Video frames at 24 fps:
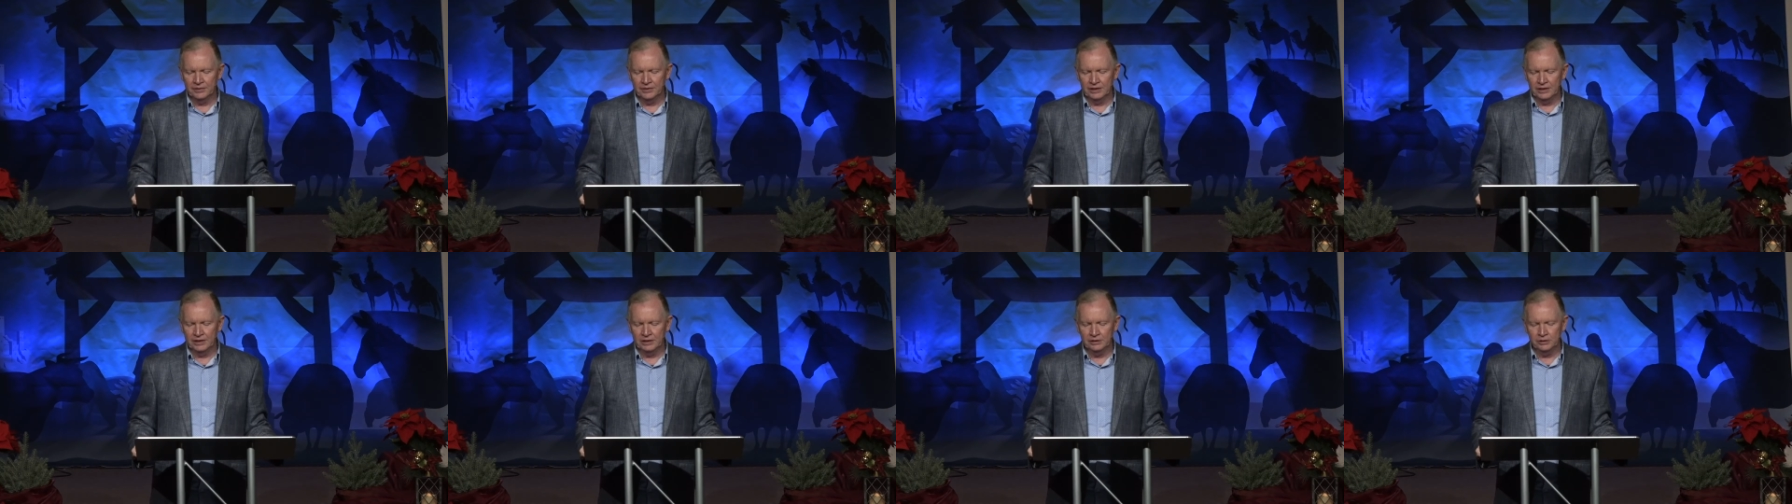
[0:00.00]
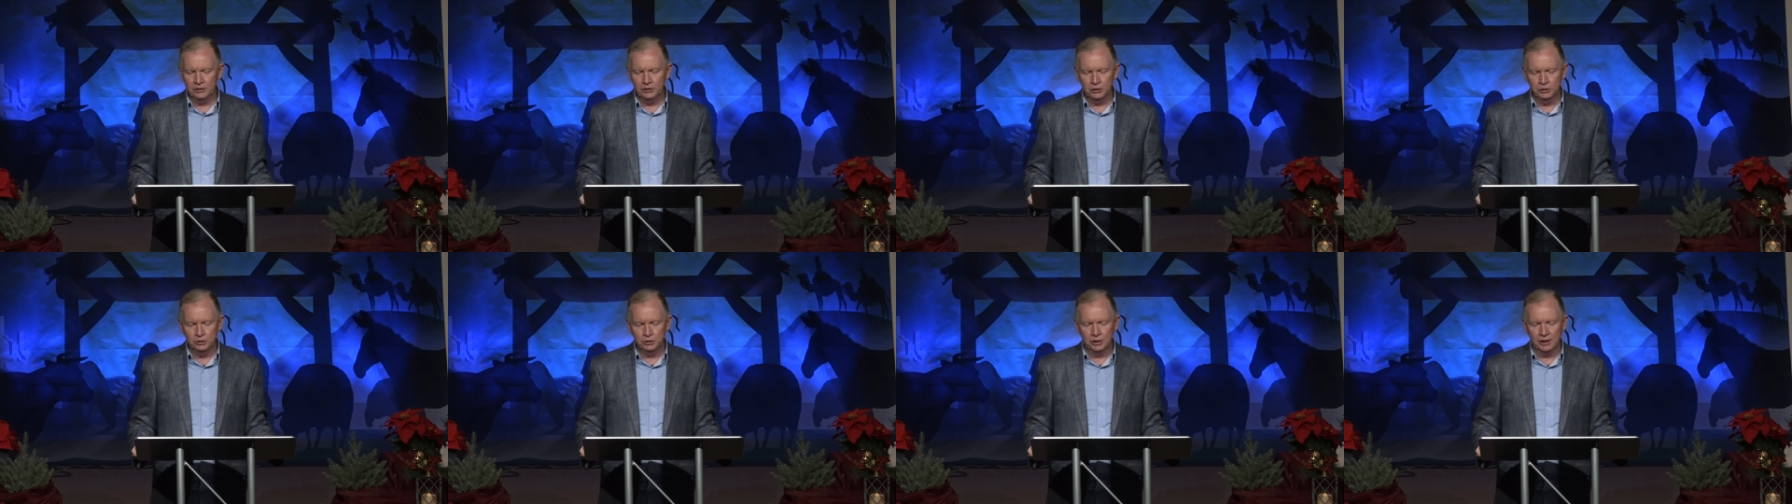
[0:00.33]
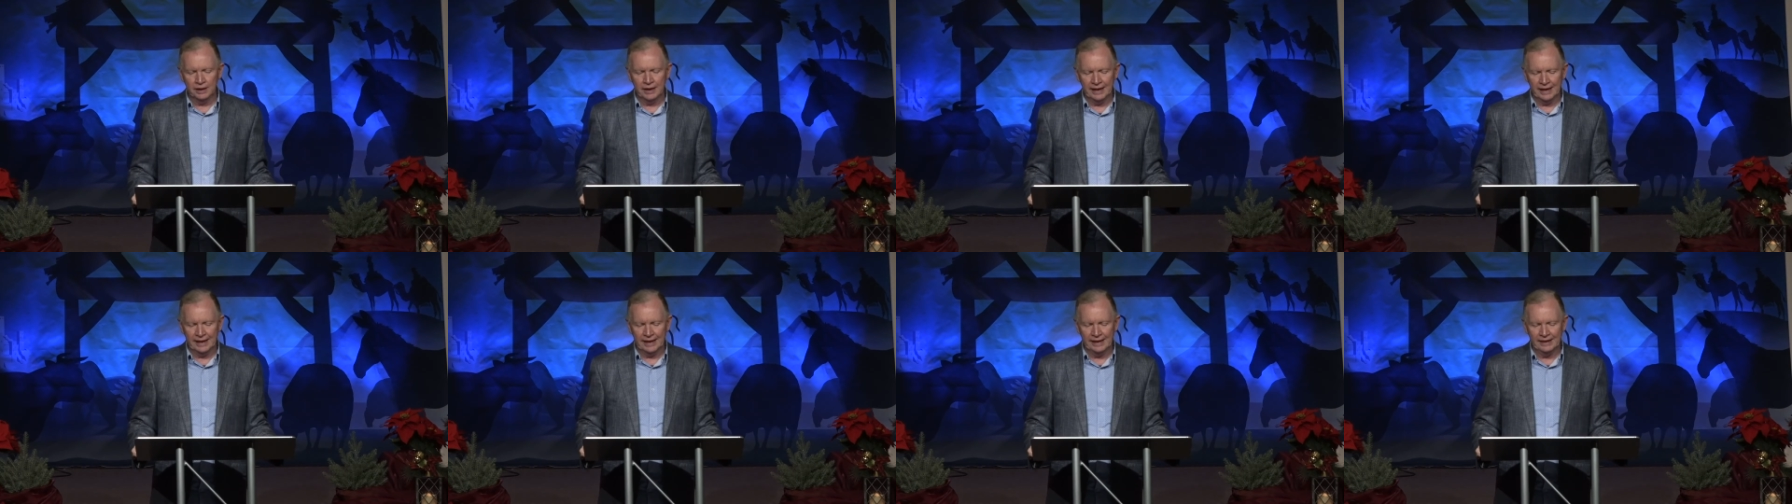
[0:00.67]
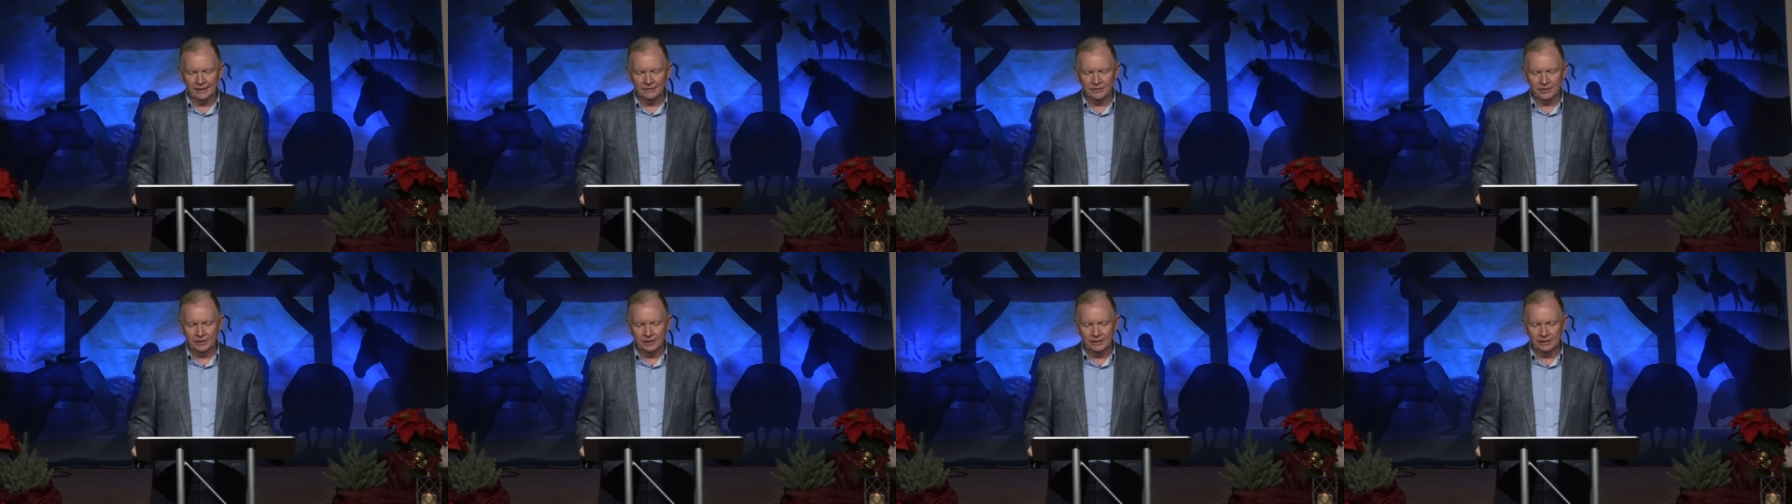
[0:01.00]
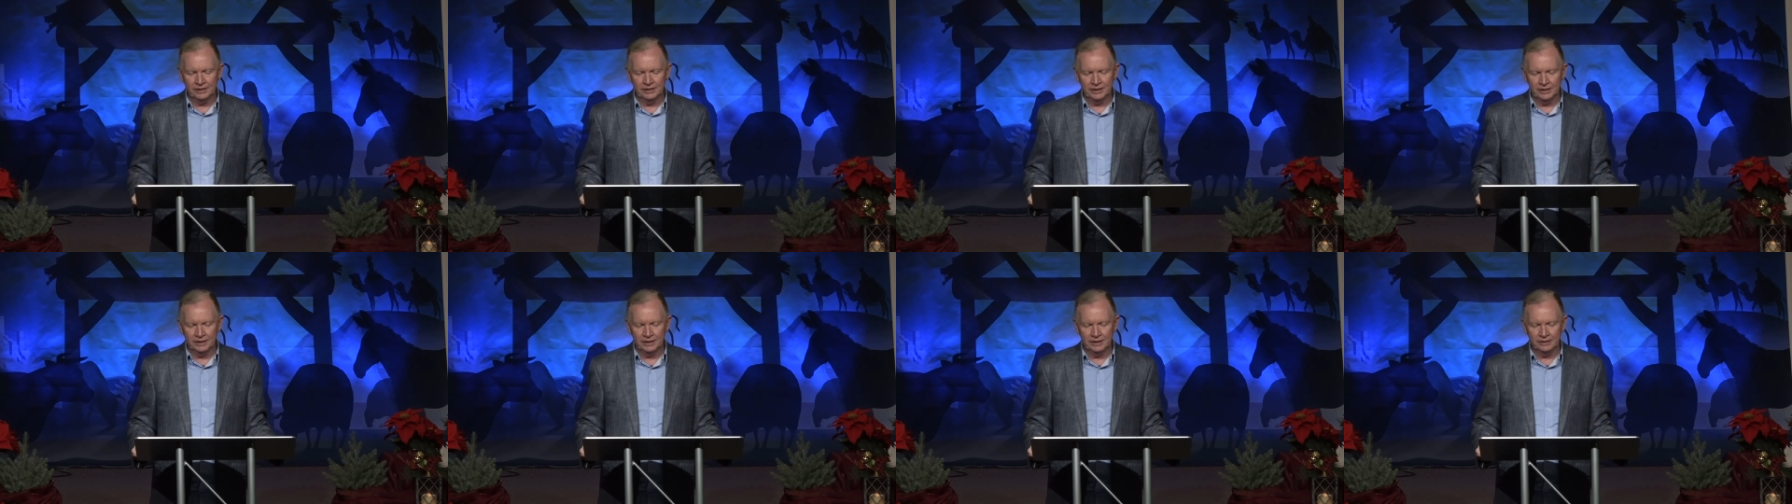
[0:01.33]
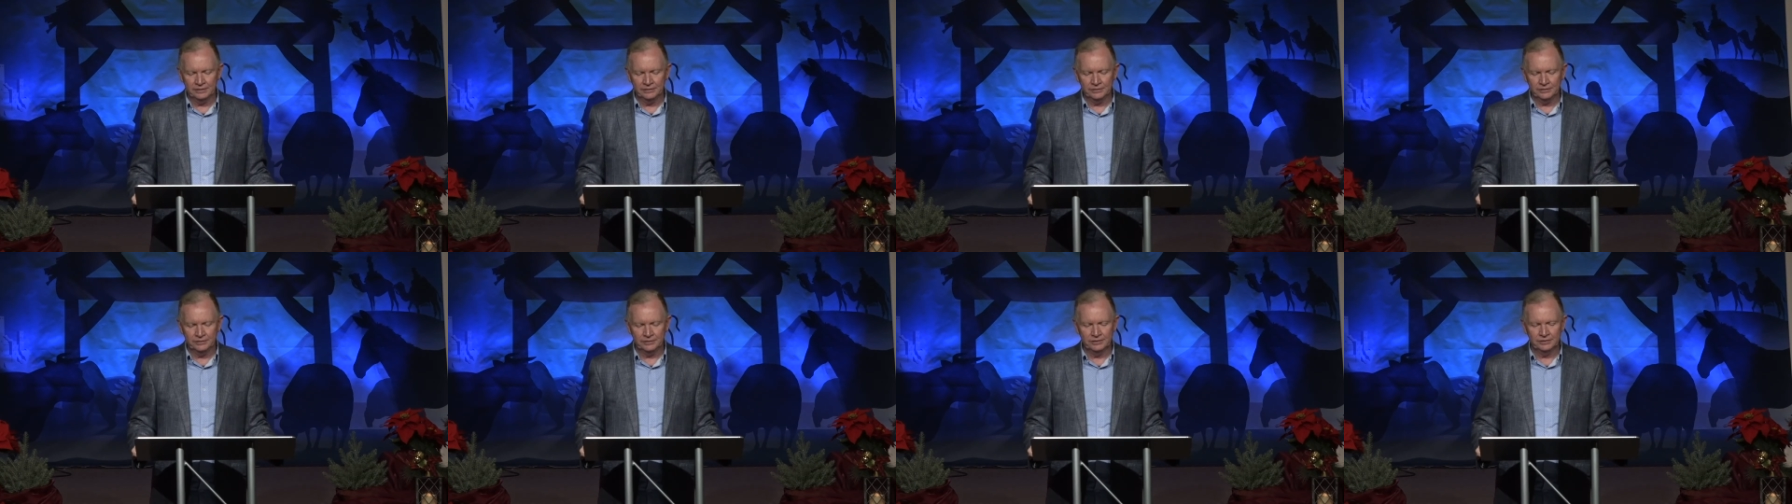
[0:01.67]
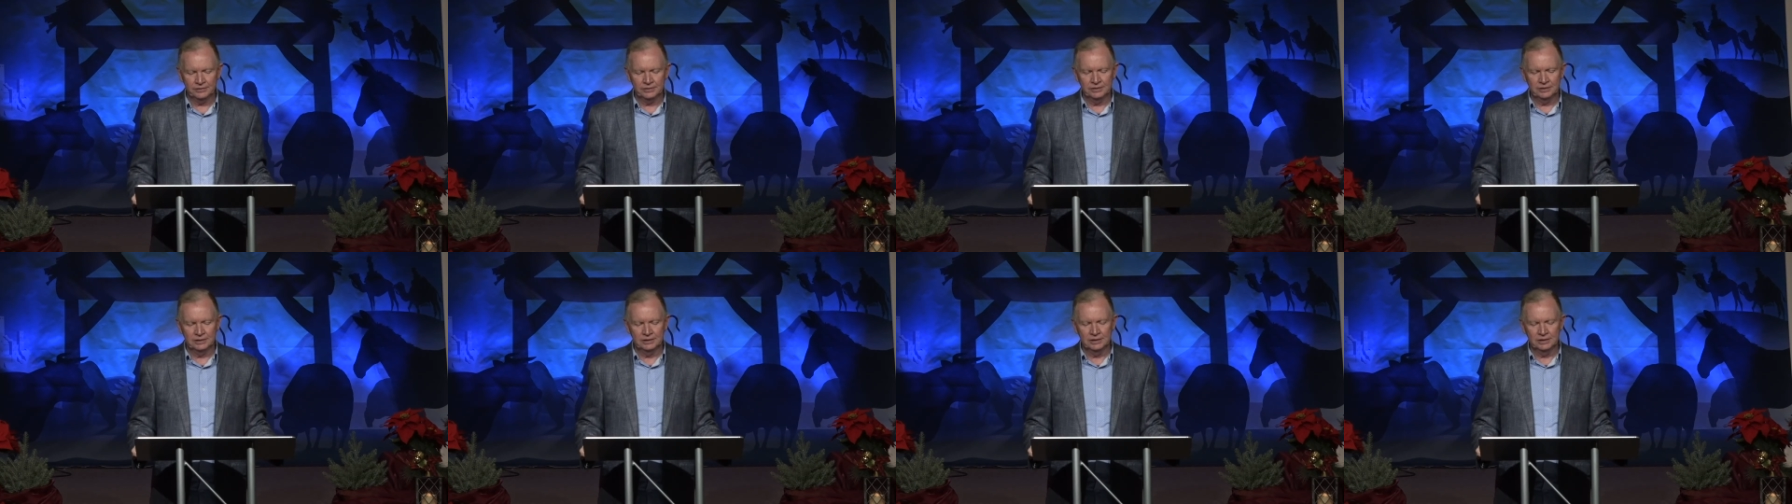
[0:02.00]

then you will have enough